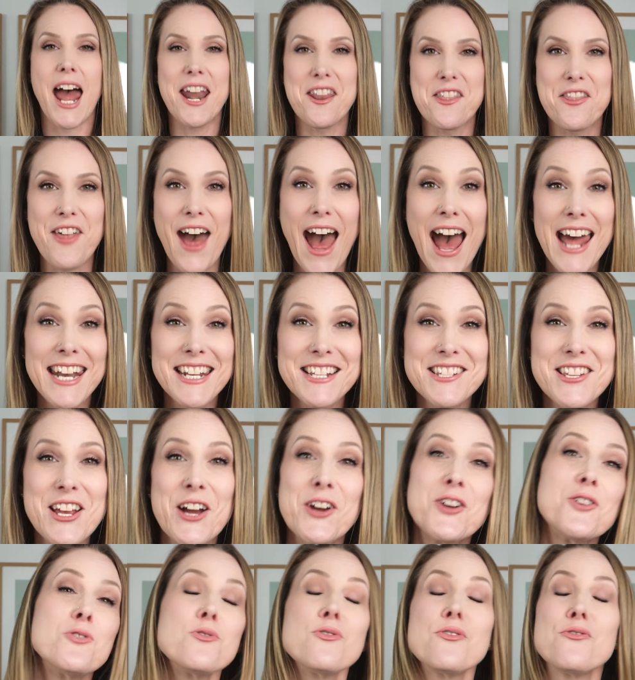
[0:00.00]
And that is how
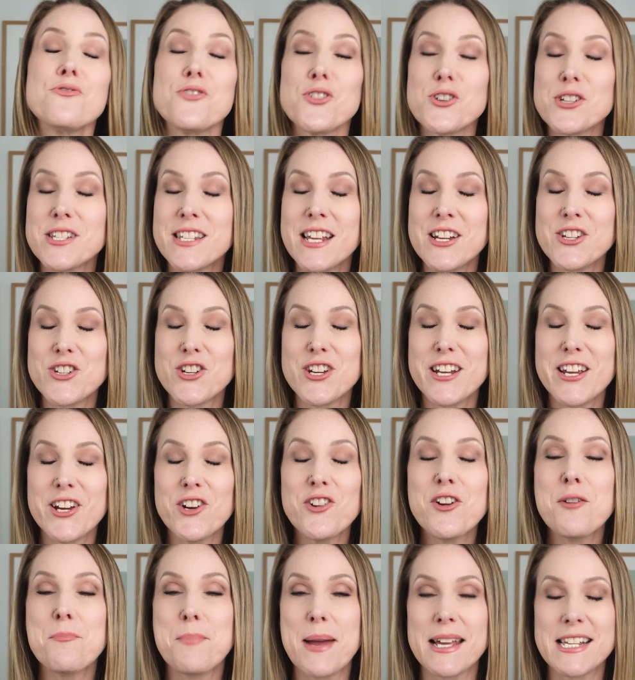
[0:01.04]
you reverse
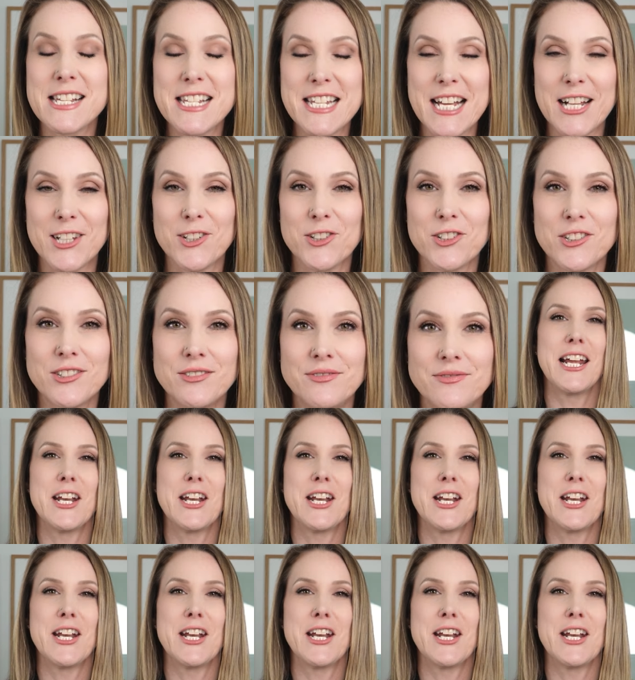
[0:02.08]
engineer a bestseller.